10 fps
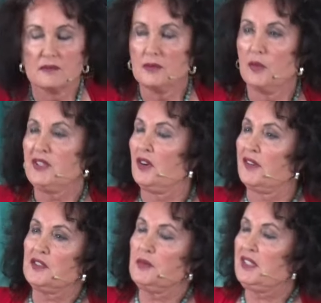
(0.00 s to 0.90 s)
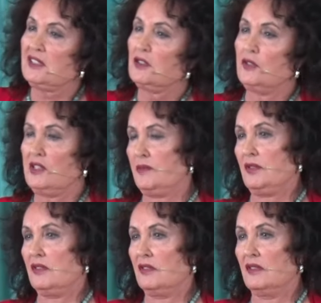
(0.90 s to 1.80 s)
but we don't have to be
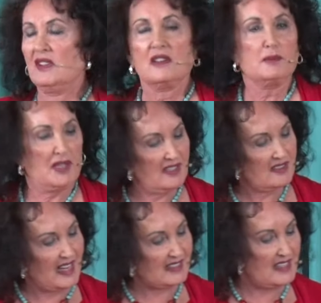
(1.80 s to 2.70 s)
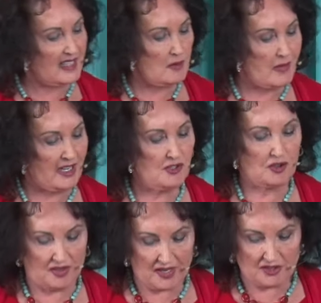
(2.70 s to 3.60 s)
disagreeable because that's not a major
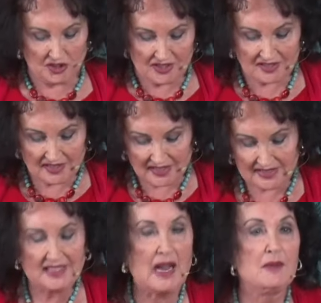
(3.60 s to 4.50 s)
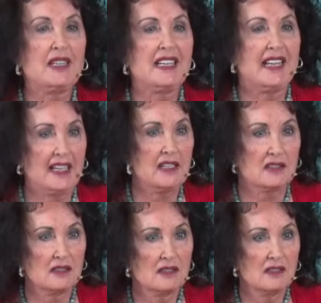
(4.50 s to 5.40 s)
thing. Jesus said he's coming again.
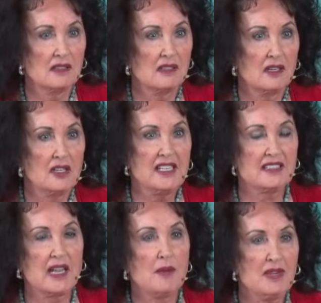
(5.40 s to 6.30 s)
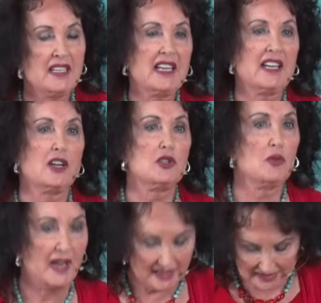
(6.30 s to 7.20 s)
He's coming again. Are you
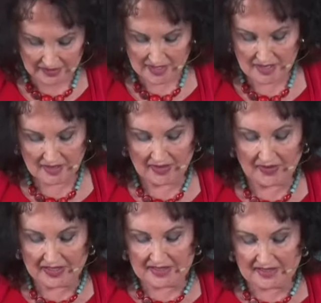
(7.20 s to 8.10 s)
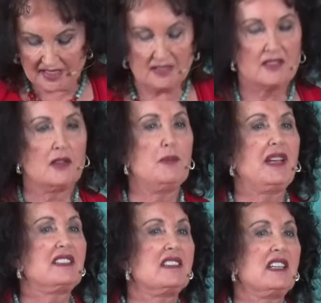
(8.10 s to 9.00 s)
ready? And then he says the
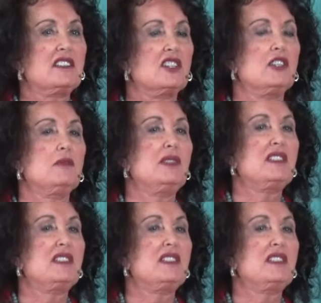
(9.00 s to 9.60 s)
biggest thing is going to be